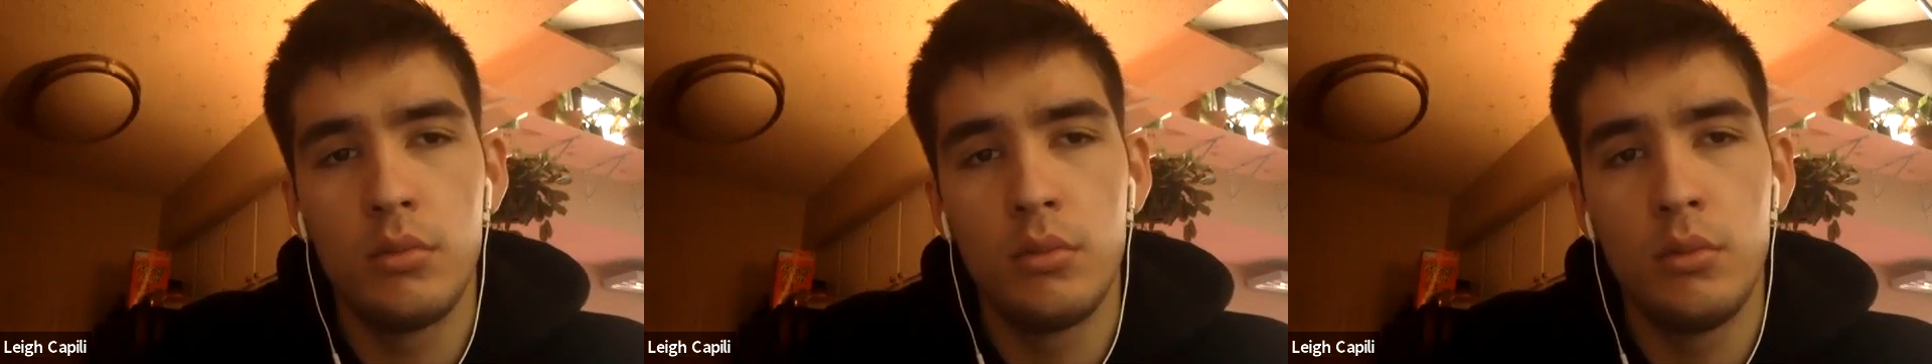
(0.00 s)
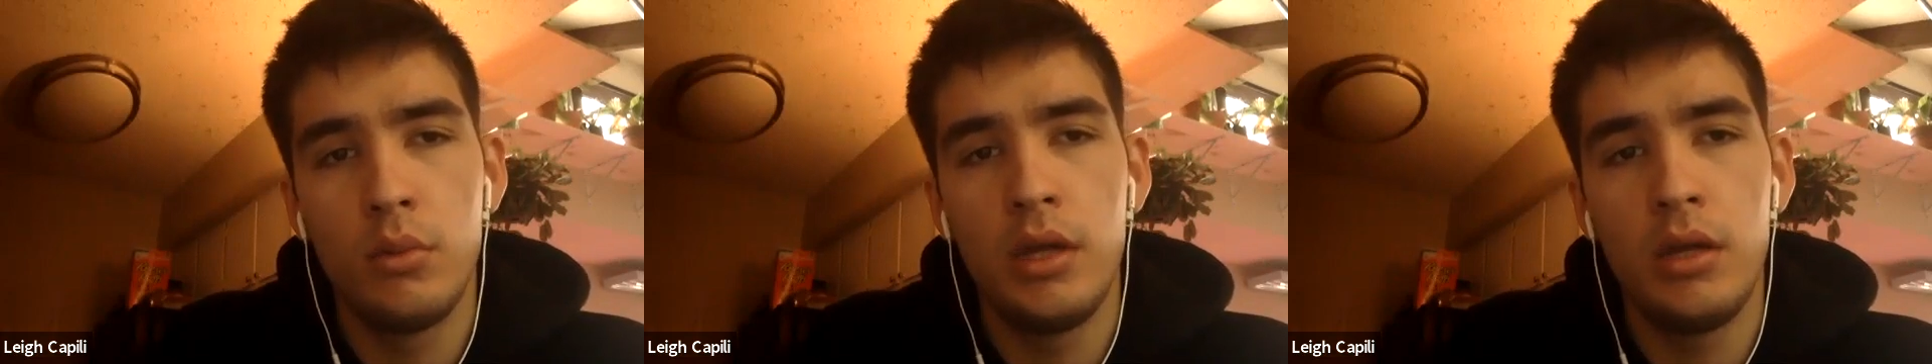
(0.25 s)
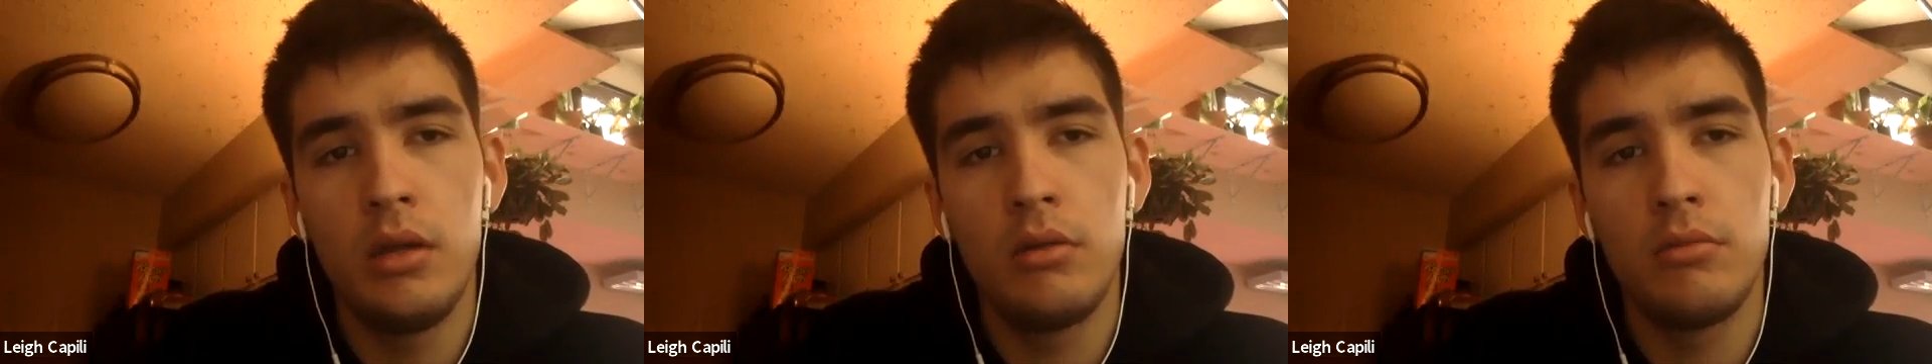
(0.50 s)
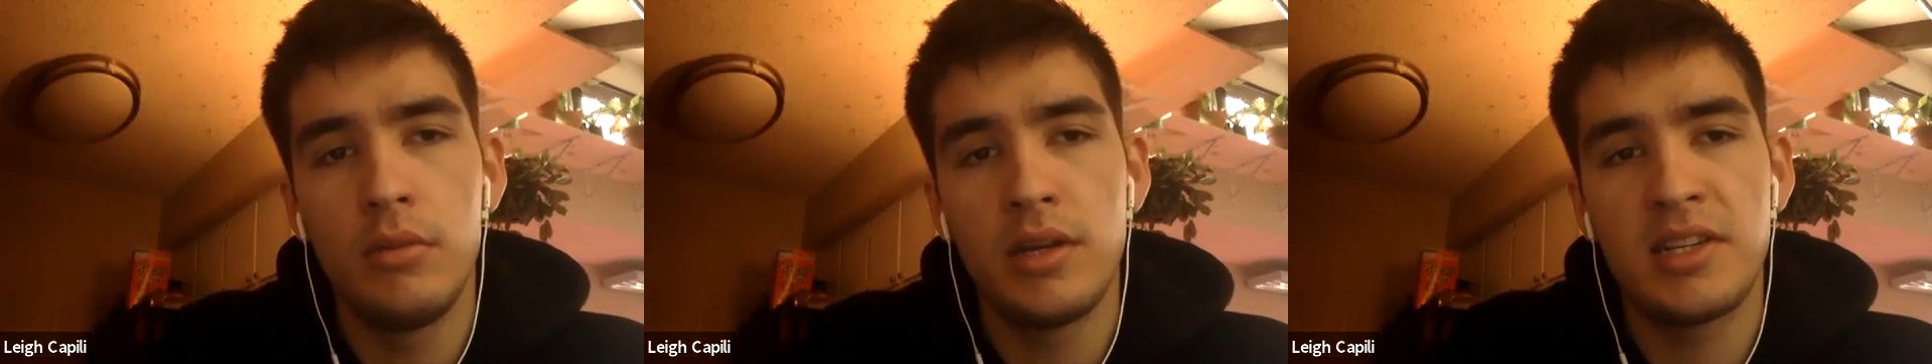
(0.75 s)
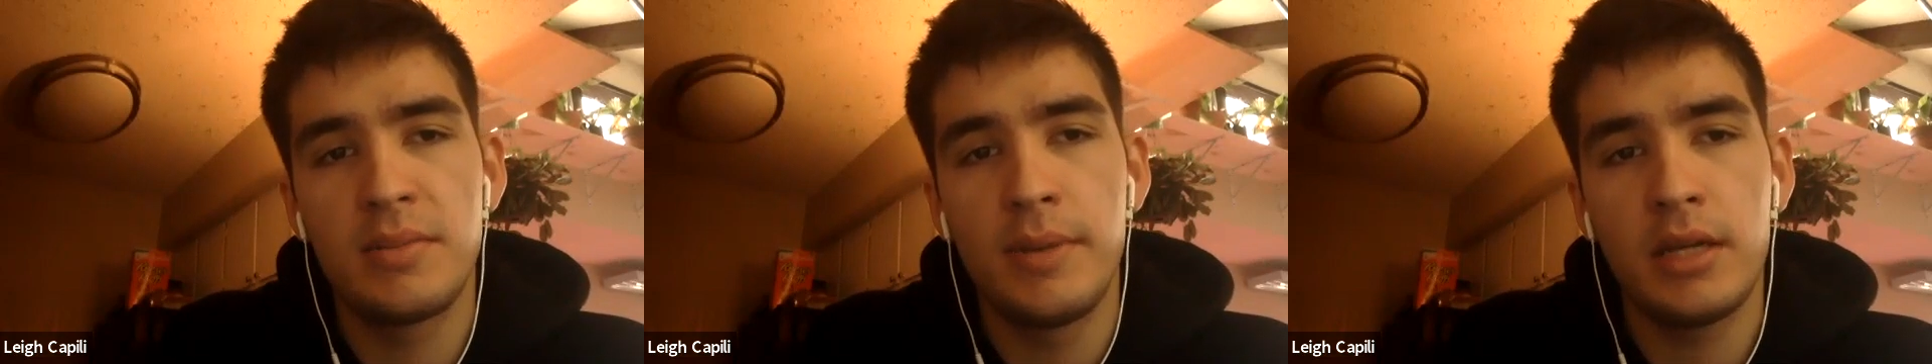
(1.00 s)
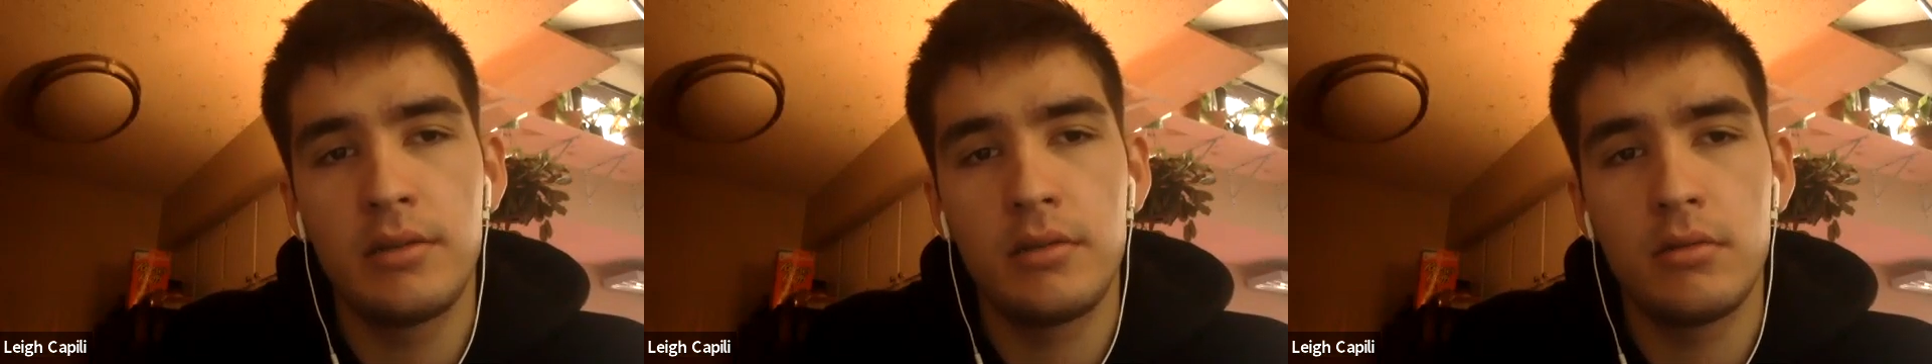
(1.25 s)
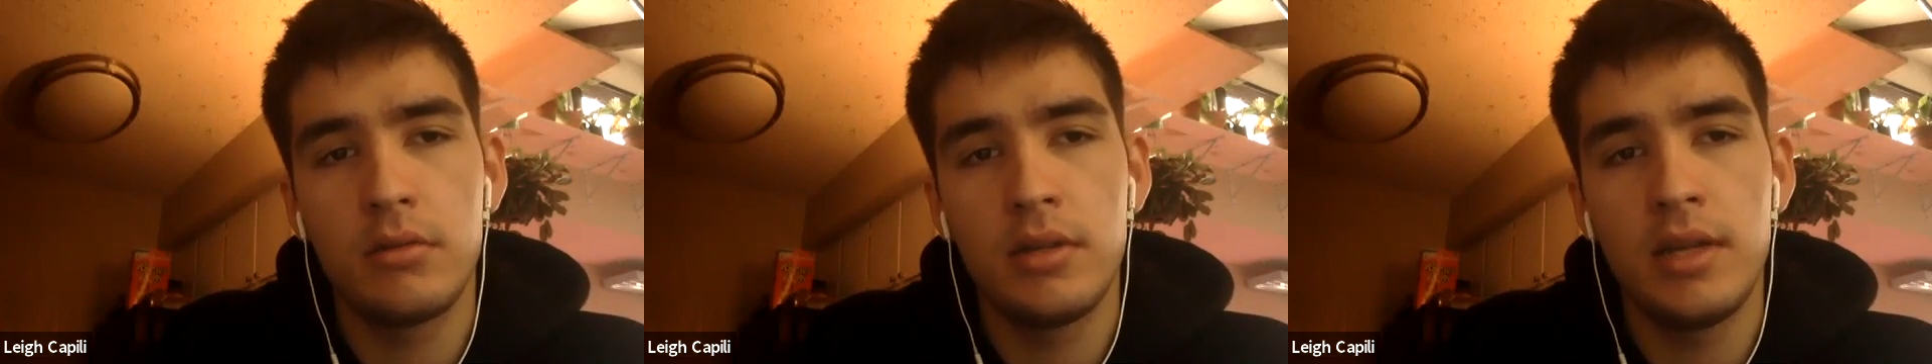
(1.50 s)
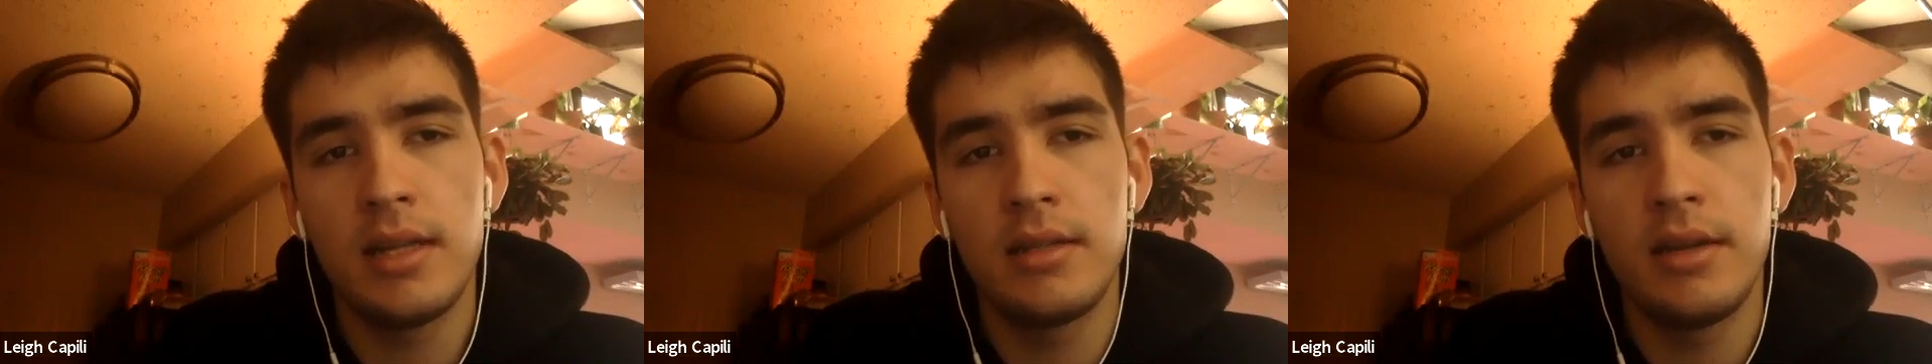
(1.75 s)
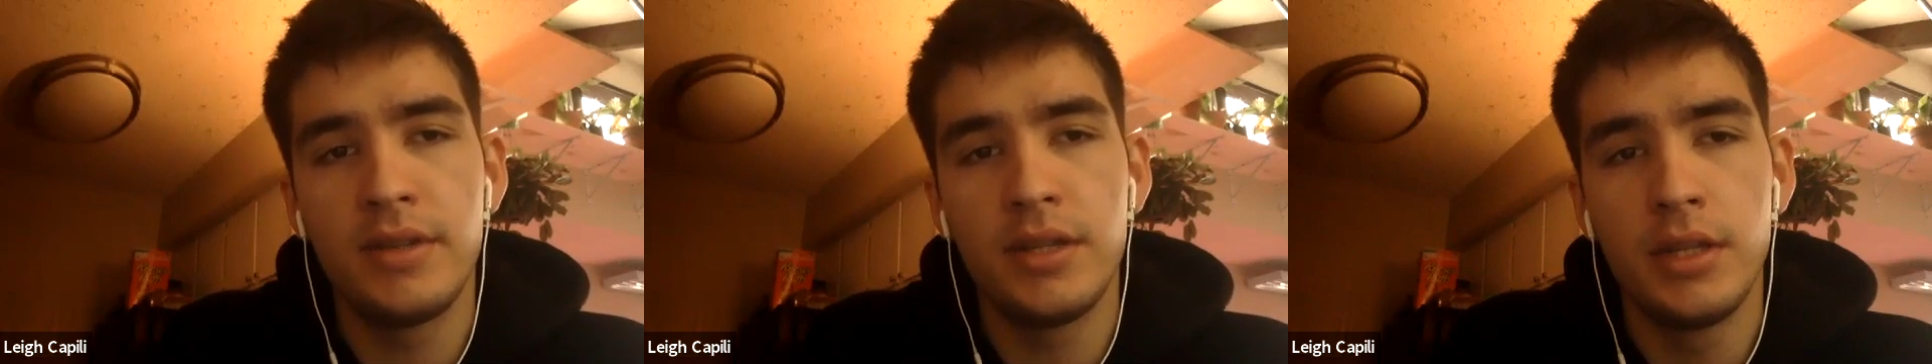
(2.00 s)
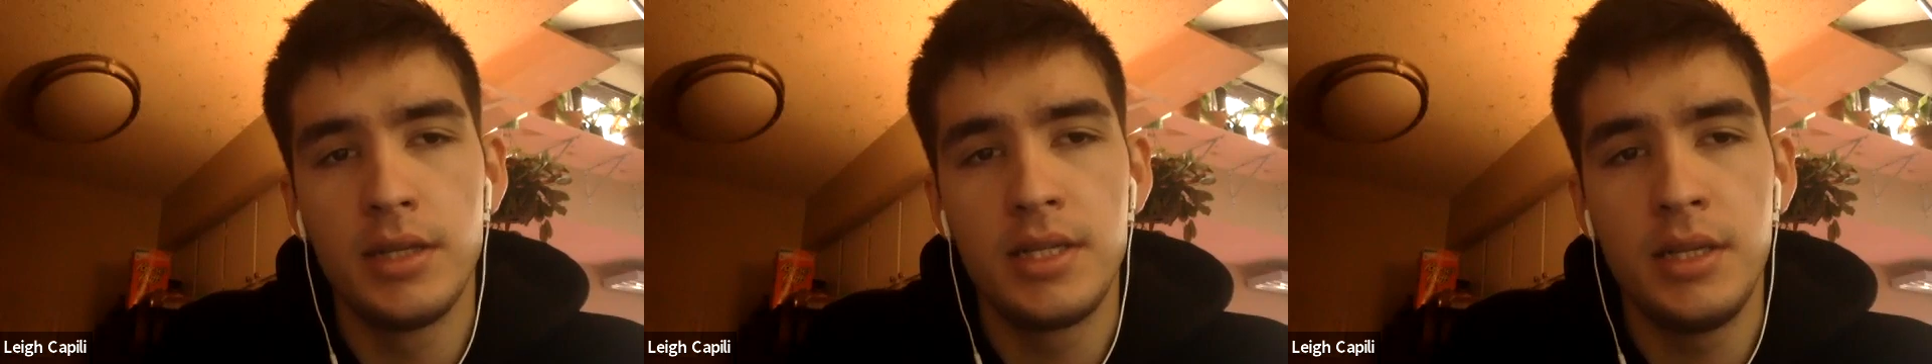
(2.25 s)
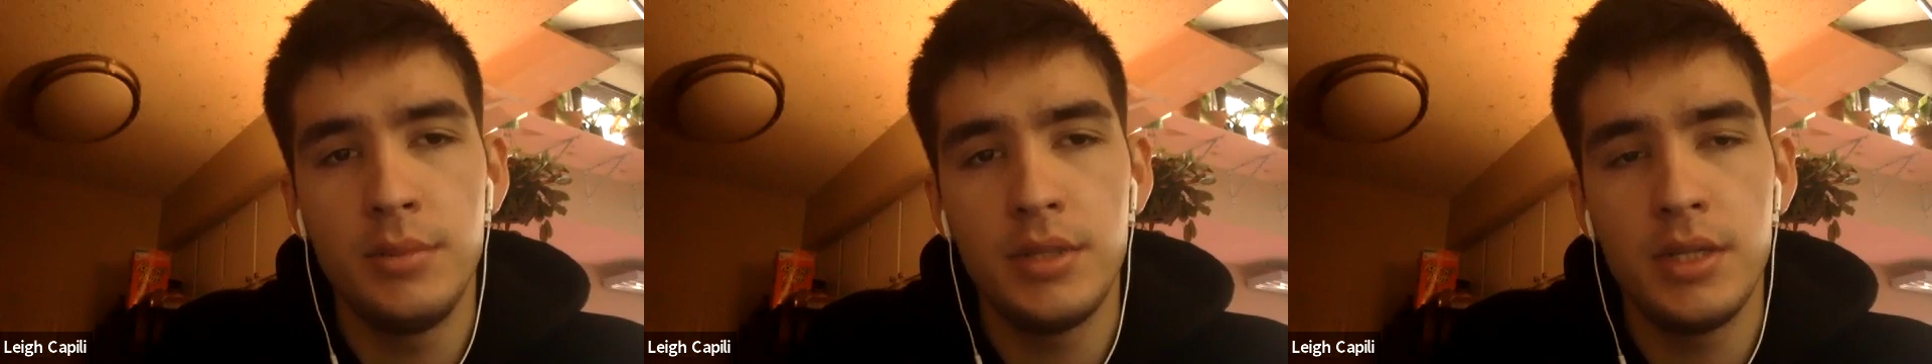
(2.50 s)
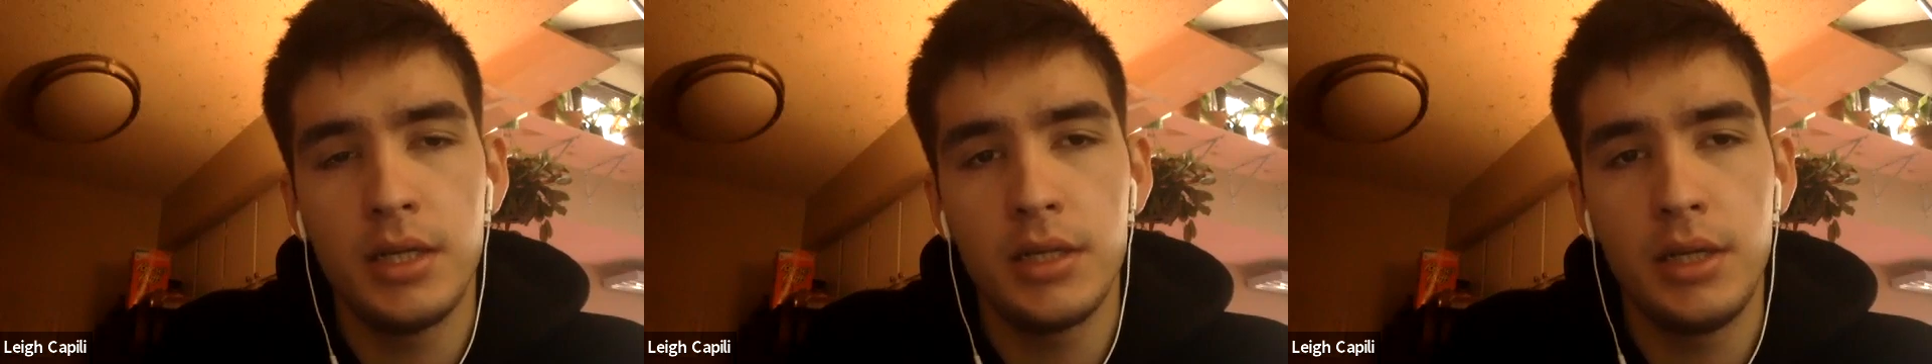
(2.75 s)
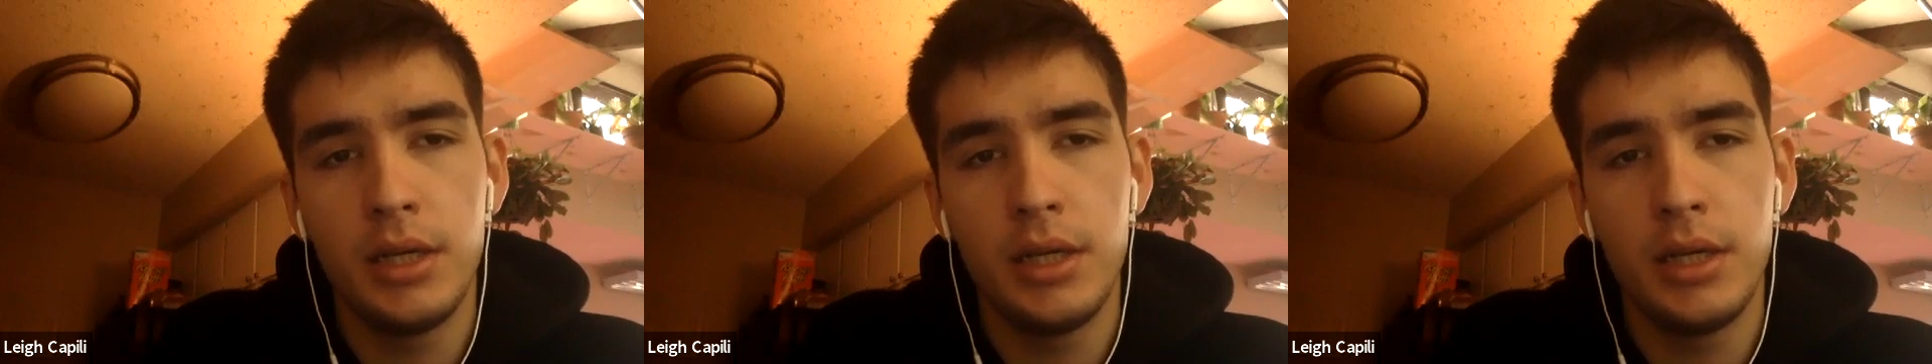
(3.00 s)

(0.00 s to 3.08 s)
we expect? That definitely seems like